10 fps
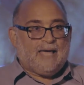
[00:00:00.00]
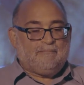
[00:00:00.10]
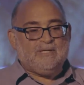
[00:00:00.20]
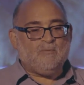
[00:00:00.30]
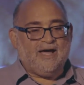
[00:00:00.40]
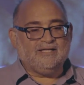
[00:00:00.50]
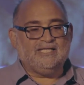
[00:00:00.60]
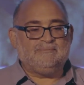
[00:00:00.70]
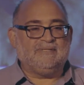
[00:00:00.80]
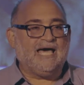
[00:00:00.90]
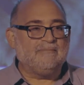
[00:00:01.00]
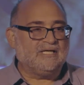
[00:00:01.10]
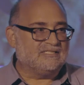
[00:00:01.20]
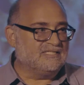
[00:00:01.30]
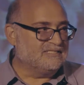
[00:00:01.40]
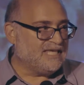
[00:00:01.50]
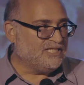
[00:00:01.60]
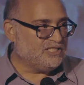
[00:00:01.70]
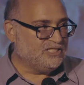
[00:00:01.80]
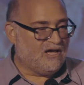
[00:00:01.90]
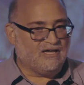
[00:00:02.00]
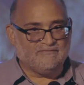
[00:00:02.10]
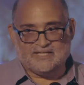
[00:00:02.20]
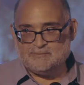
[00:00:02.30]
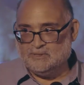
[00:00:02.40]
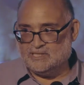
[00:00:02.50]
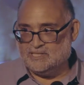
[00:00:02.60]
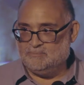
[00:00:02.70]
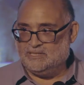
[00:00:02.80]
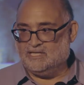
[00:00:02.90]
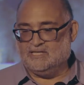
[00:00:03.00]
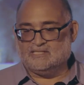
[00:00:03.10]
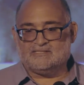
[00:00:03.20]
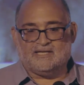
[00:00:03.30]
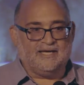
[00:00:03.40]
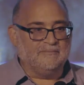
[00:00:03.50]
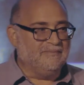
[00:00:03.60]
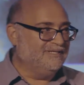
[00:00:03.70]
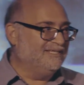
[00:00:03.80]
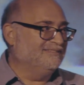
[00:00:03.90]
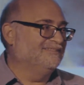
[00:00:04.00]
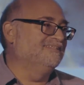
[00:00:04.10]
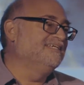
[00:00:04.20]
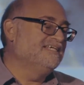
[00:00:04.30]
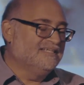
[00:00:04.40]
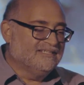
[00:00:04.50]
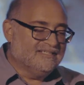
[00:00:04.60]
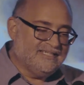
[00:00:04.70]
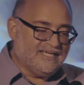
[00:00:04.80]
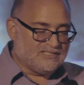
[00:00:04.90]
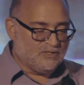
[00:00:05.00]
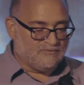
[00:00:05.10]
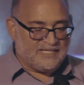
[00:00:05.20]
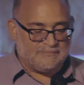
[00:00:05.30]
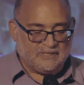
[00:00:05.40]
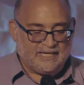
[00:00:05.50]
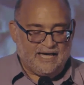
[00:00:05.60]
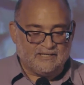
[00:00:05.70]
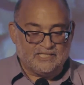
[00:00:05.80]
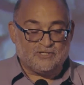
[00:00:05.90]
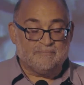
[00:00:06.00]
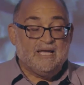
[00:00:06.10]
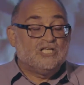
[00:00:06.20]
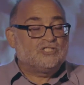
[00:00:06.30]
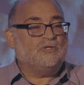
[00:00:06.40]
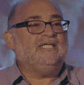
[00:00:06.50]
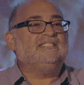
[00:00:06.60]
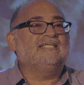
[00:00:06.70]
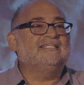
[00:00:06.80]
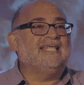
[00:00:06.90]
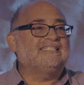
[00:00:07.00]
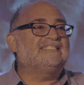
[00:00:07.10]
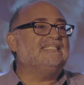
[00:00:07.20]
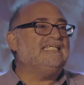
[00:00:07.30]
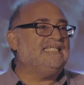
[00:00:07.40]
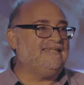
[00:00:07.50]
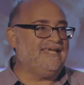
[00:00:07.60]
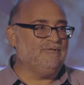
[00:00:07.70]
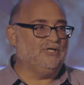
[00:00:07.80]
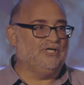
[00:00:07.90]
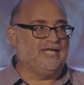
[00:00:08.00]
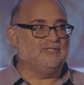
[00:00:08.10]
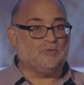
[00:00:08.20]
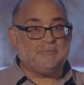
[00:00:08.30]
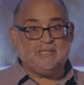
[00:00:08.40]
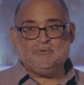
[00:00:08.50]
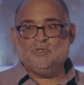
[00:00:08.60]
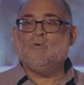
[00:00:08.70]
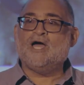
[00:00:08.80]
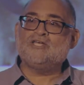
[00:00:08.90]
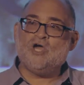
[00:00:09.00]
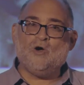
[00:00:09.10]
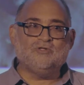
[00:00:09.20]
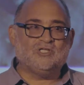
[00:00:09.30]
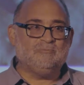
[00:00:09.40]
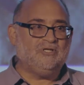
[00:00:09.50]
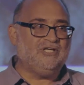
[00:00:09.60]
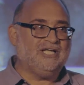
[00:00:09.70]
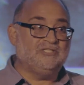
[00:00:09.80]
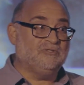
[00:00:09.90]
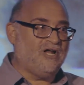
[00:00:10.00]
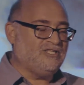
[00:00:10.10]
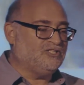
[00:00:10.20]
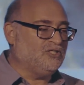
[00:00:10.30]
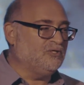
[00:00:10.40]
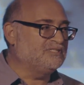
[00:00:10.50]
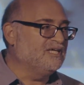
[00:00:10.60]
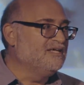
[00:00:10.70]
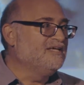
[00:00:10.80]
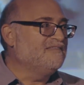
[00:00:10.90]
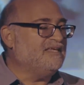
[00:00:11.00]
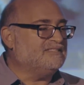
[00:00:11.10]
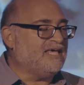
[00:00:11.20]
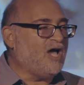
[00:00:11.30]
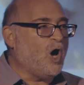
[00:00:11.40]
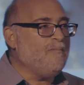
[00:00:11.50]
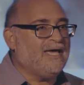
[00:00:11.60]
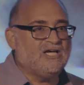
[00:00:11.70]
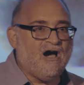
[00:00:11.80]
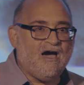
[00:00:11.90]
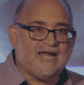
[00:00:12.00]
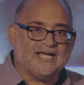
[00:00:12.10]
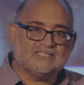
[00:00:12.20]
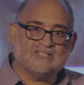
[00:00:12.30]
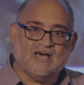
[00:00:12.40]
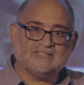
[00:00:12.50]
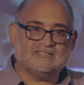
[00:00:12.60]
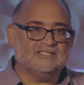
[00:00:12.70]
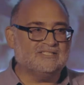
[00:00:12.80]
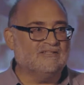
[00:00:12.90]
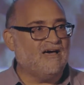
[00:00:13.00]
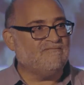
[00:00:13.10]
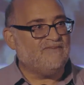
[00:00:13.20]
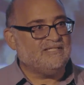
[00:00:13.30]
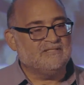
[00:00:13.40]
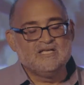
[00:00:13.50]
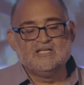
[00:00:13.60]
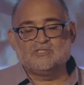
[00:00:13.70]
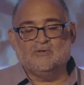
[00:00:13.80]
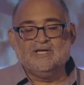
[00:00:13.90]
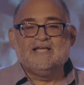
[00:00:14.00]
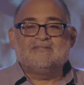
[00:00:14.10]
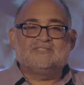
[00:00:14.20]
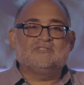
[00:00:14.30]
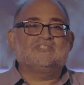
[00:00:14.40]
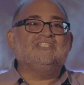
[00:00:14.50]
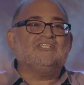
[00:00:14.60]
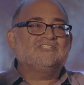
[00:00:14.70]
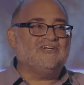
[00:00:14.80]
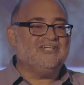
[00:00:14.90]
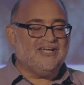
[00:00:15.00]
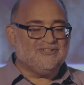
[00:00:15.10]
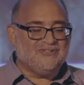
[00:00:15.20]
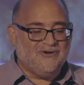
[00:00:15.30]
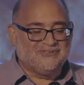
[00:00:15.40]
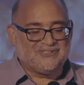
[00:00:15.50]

Meanwhile, he's becoming a sensation on Facebook because um, he has his own Facebook account, Instagram. So he's like seen in the neighborhood. And so people who I know in the community, I do a lot of these shows, they say, oh my God, I saw Cecil on Facebook. So, so Cecil's starting to get known.